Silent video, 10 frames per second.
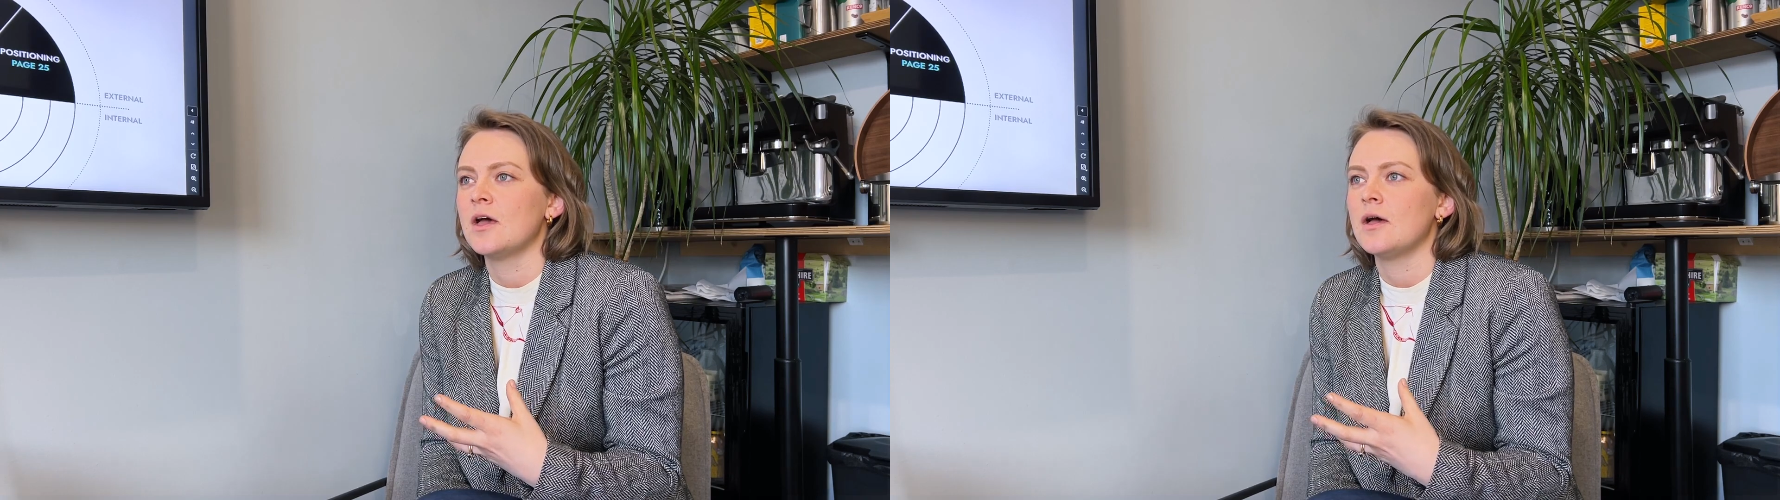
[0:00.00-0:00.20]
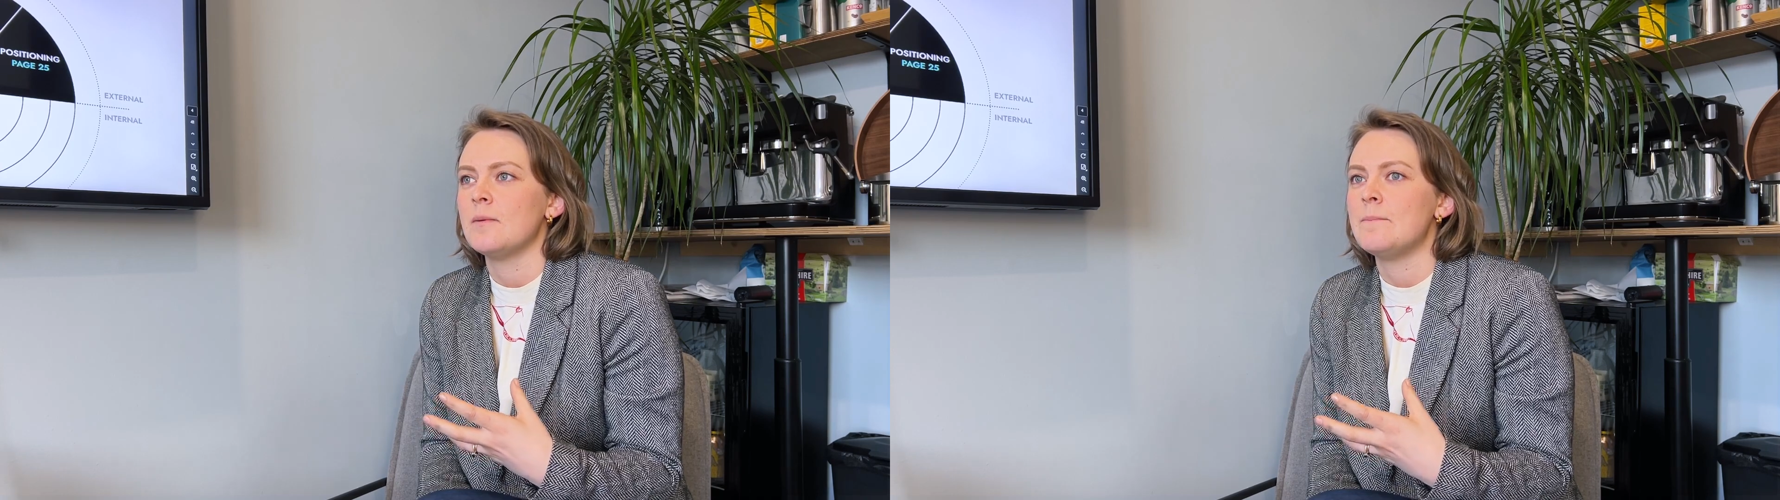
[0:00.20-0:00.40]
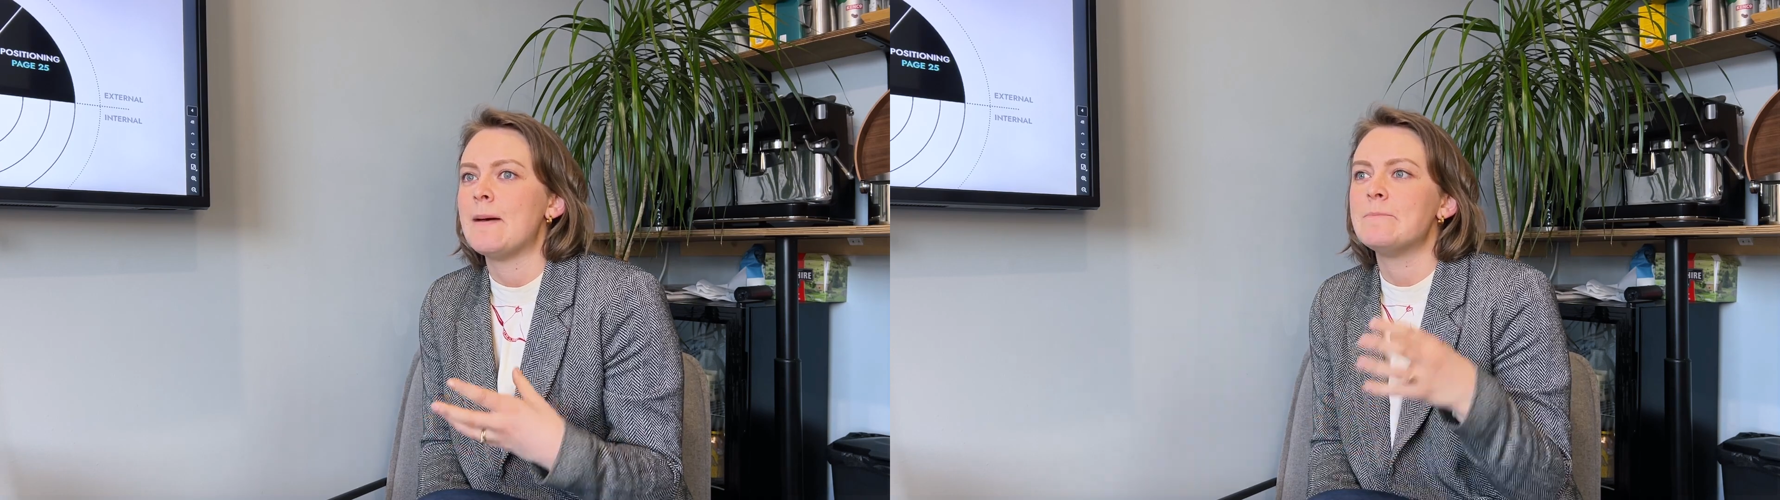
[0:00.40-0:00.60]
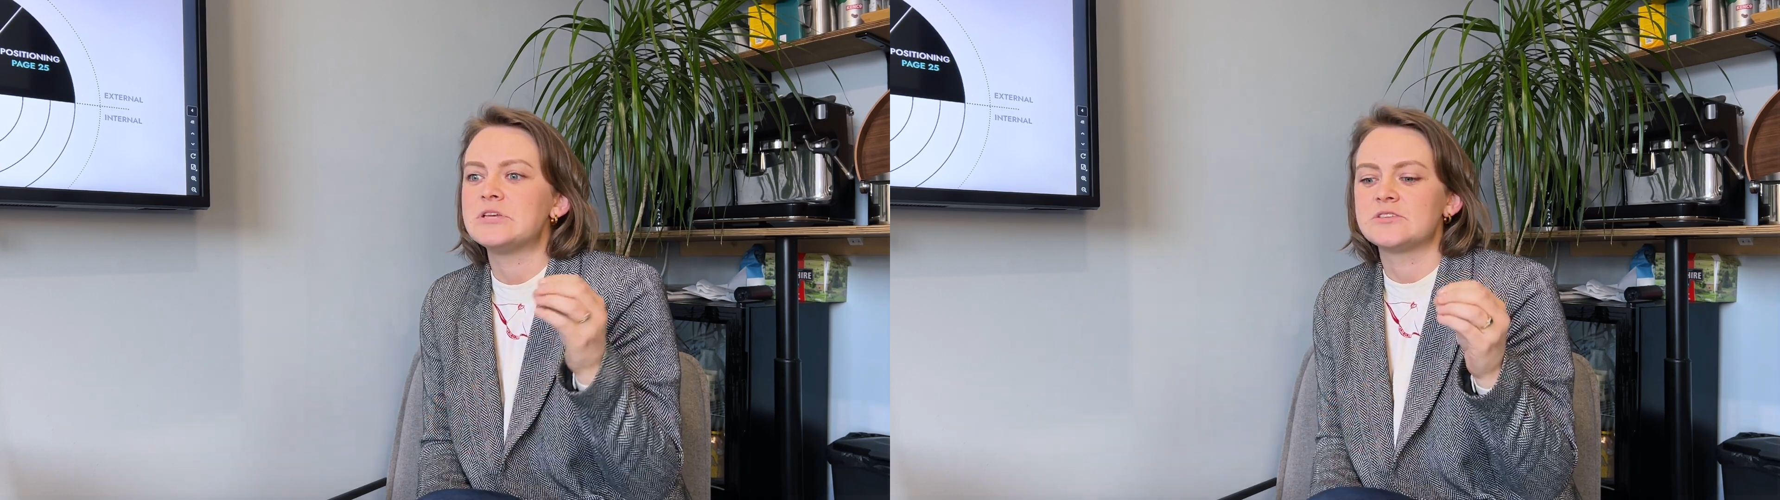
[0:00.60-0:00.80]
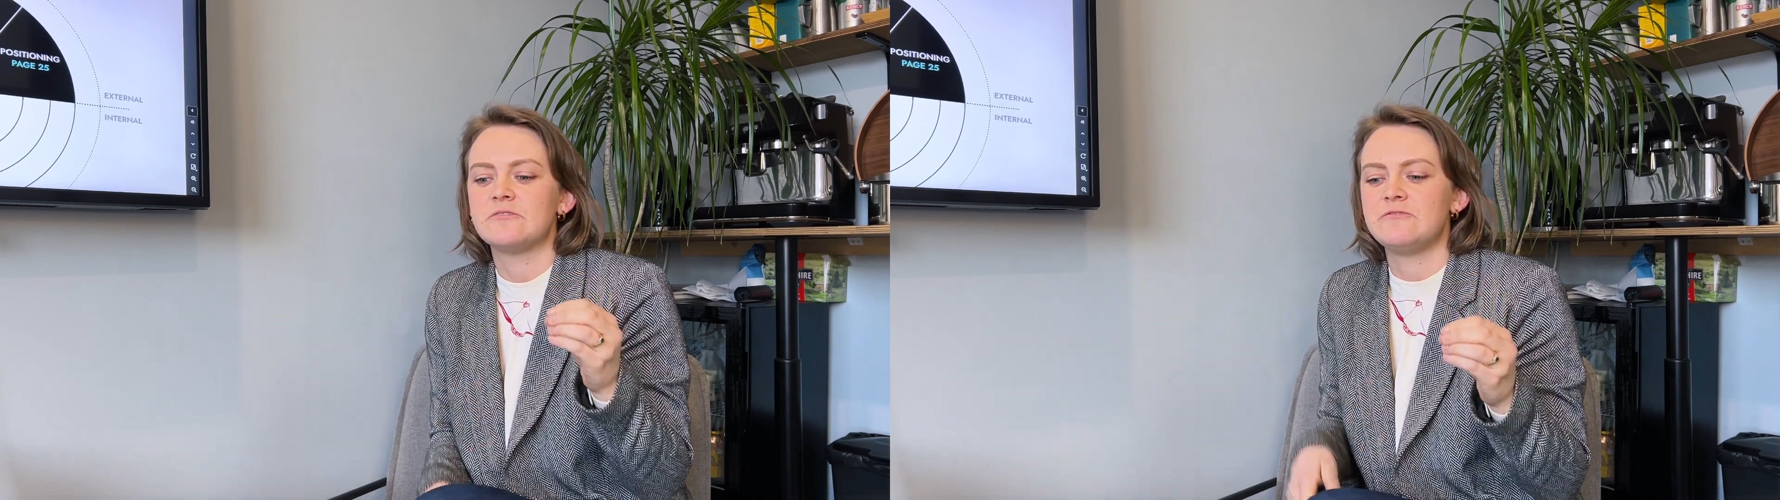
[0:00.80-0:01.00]

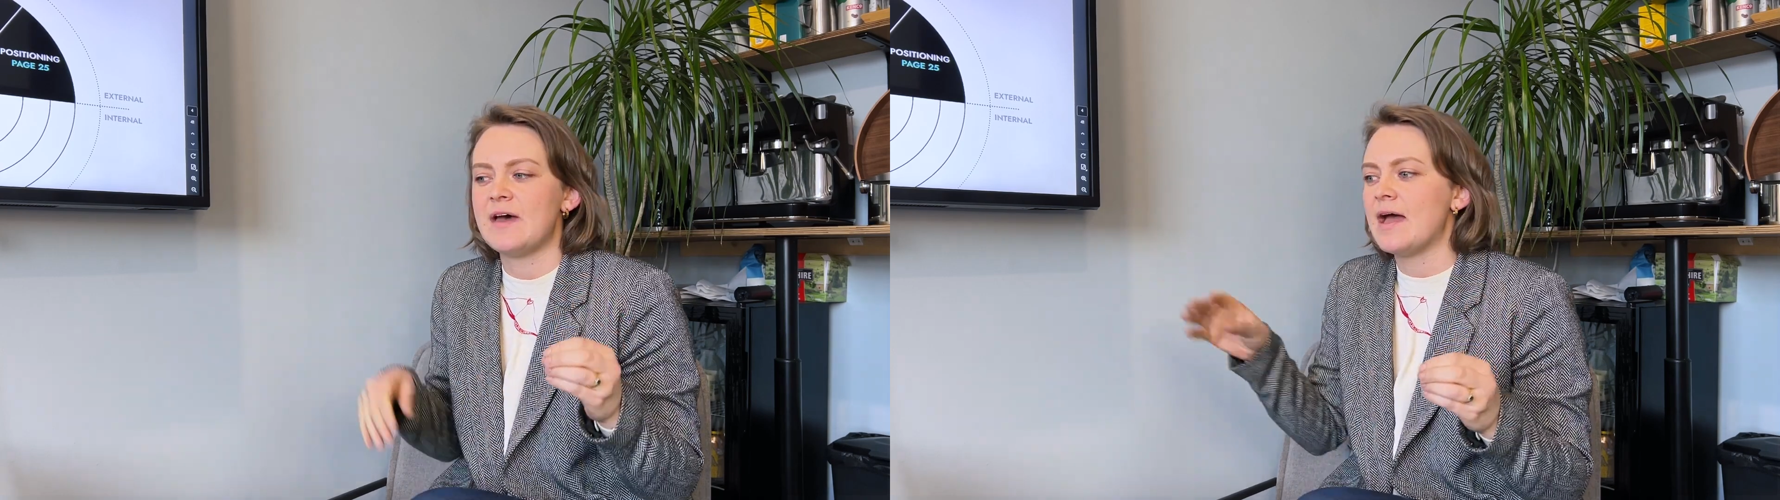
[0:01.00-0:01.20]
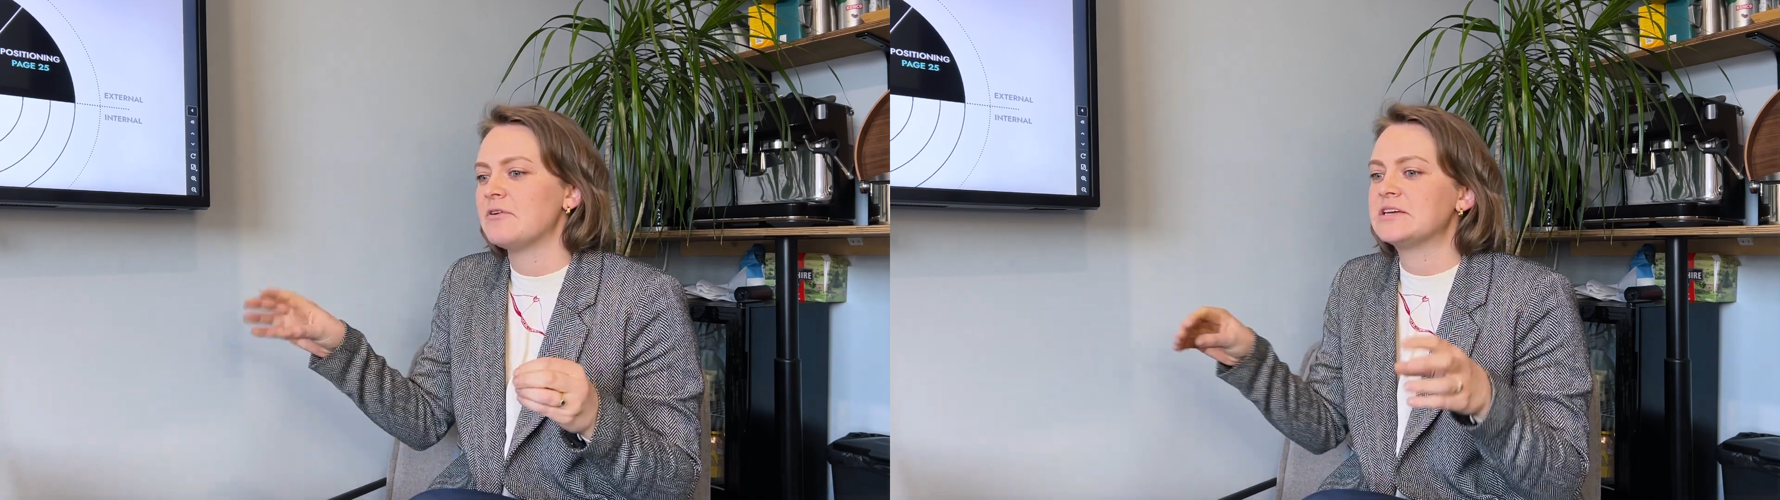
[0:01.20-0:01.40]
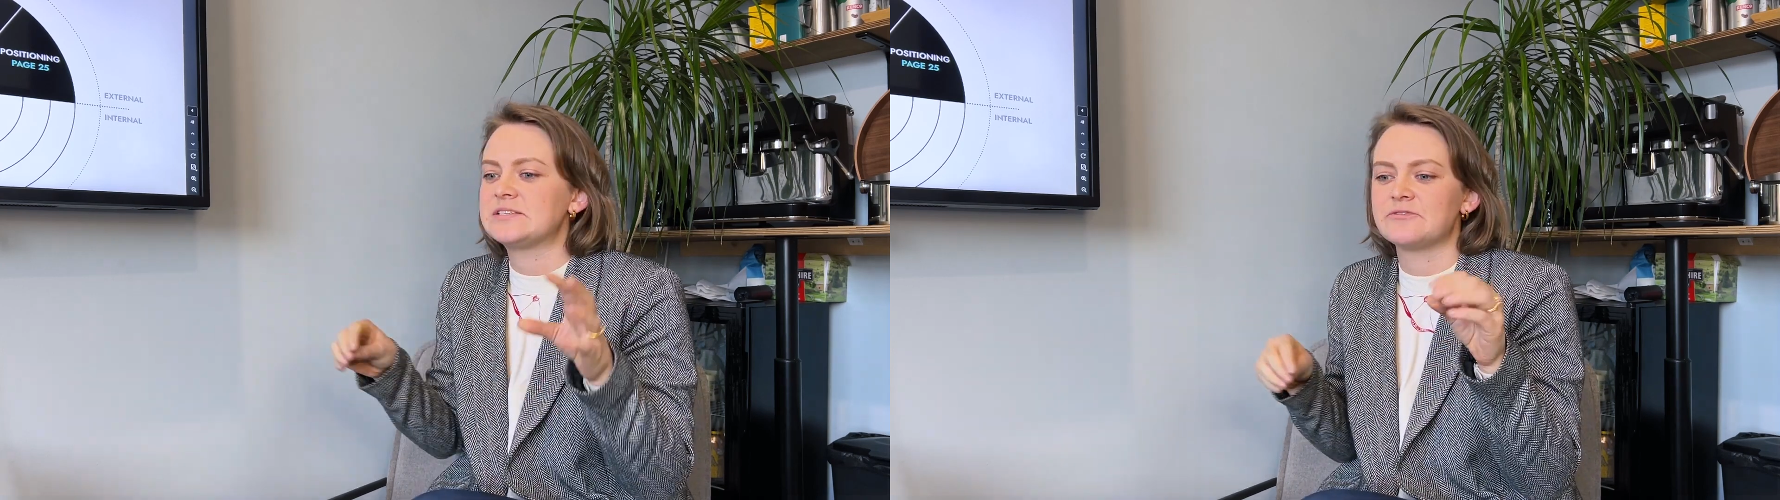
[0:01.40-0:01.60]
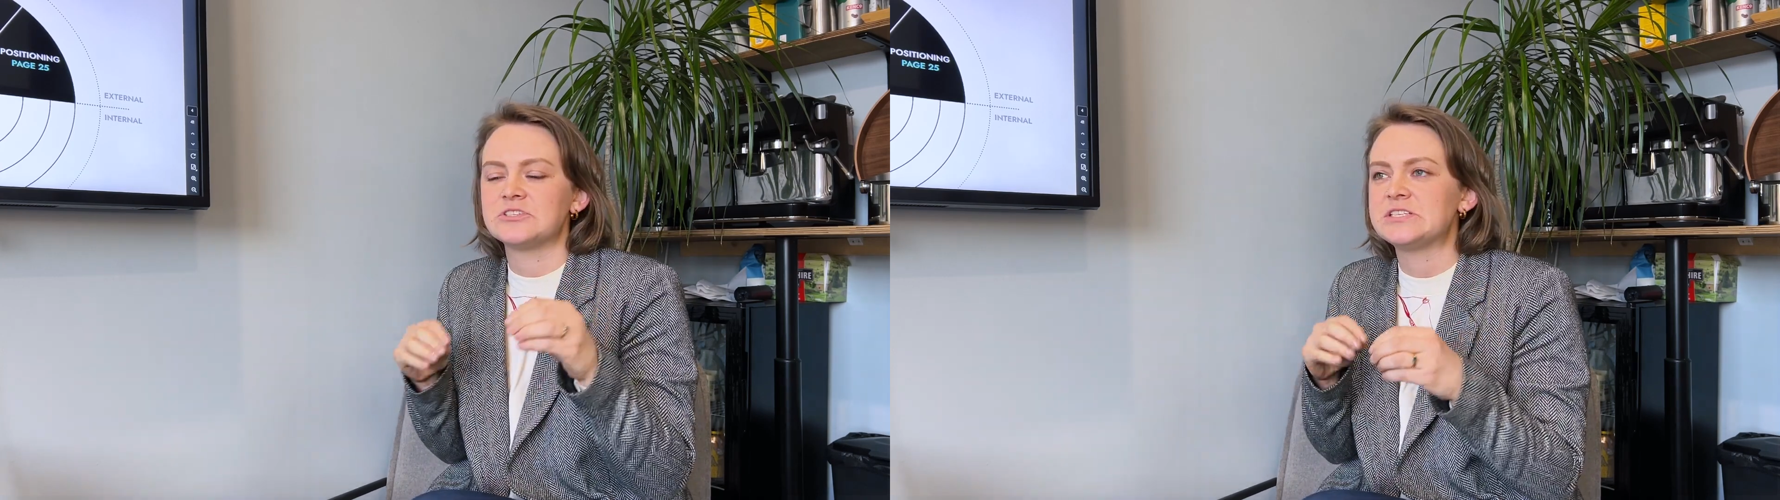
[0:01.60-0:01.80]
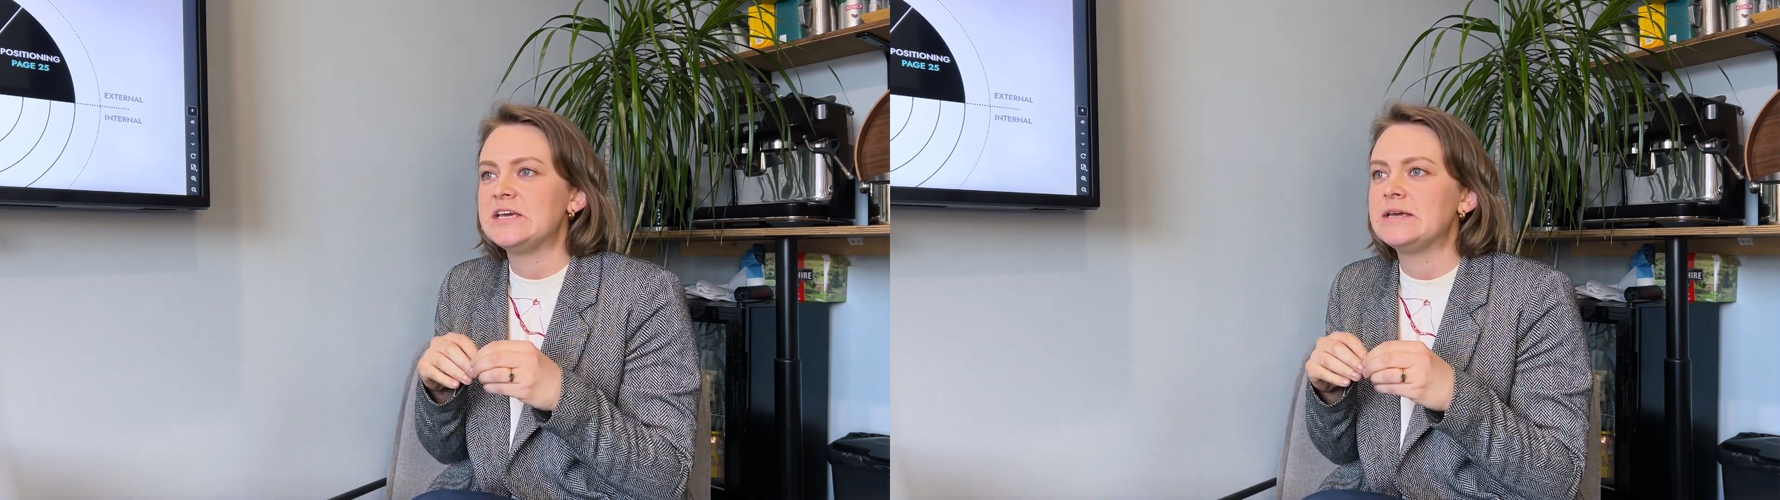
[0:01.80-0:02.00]
members of various
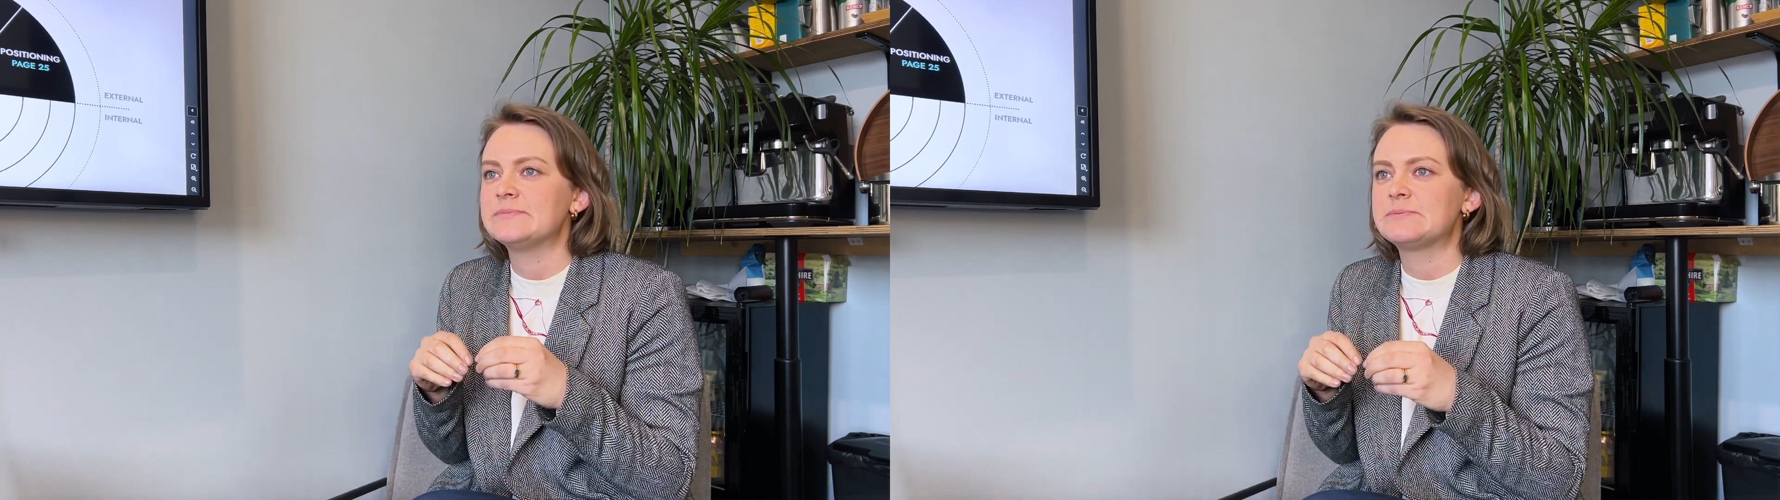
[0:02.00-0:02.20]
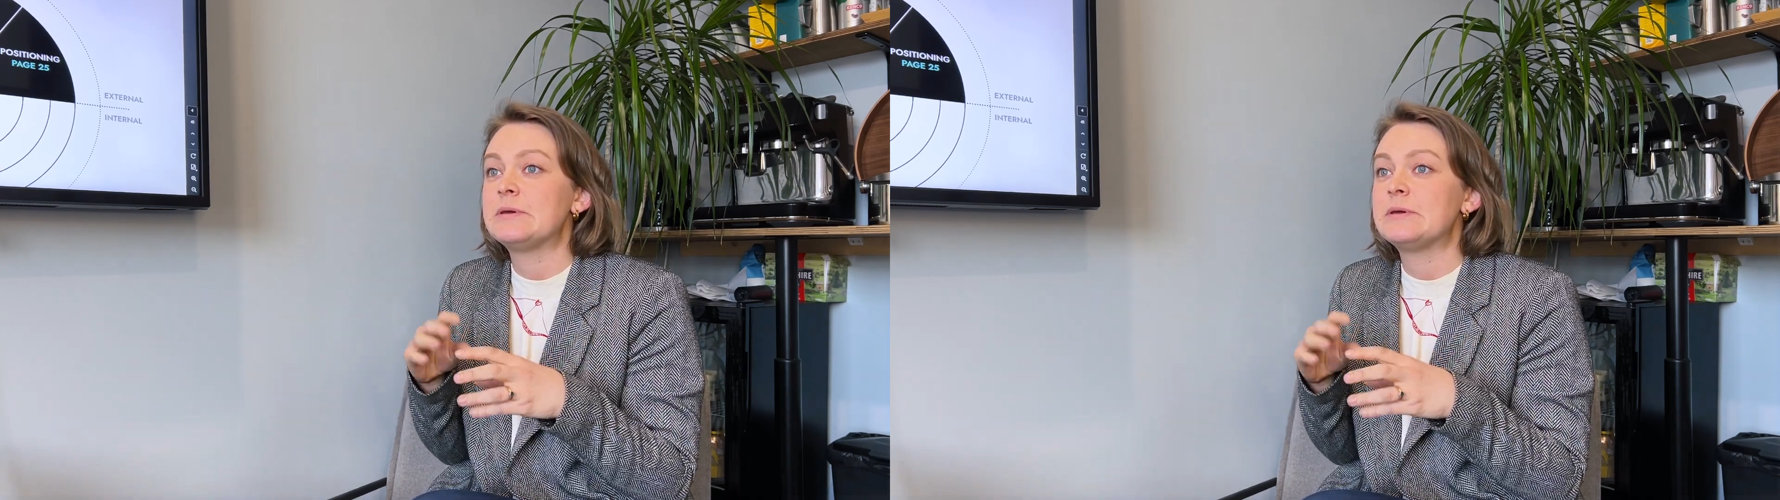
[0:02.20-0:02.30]
different teams,